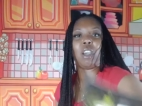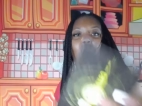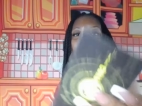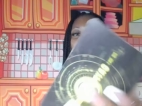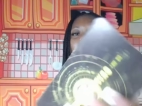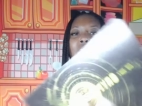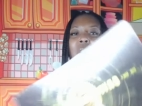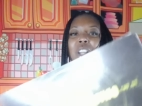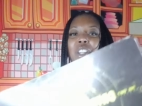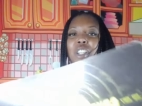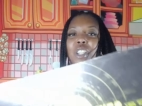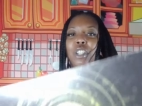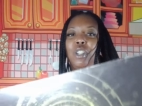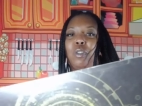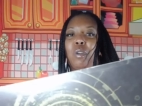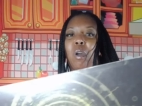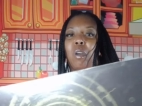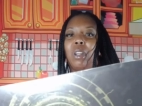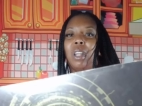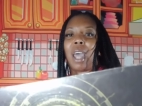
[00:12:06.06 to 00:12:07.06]
or watching
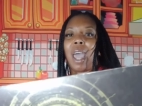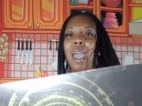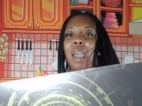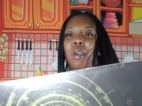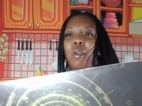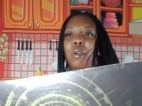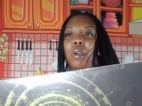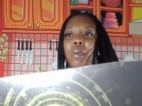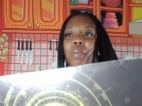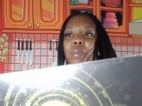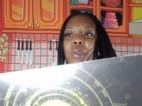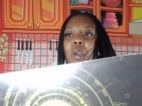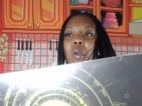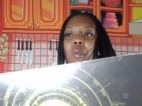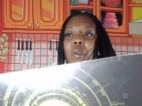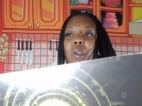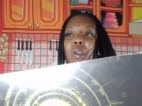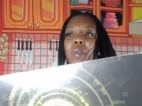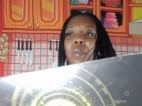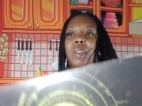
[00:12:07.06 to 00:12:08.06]
you online
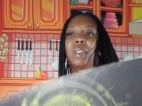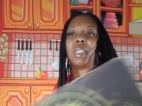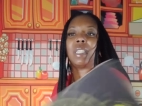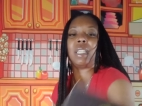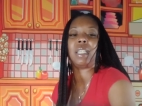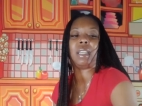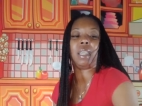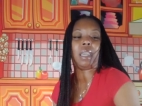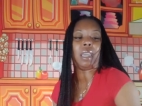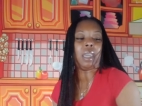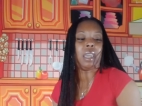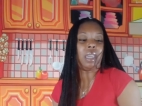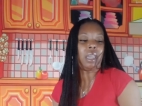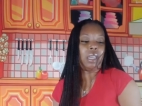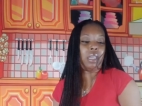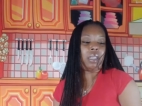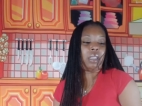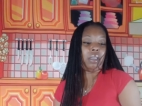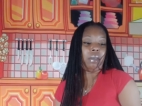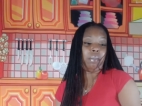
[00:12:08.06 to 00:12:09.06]
cryptocurrency
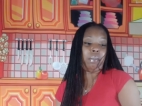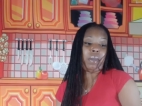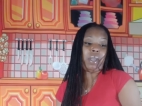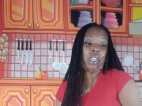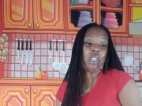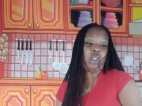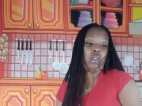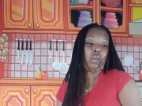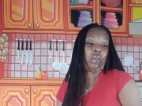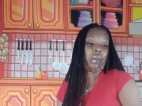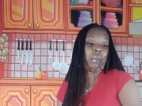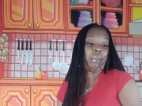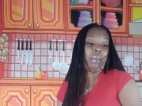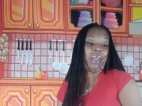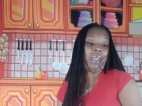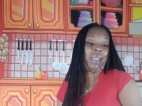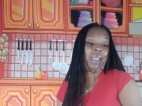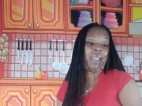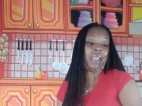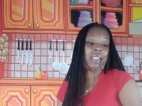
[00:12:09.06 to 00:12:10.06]
could be you could
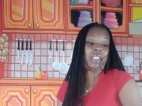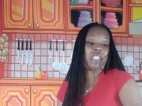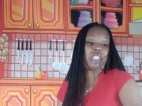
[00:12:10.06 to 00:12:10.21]
be into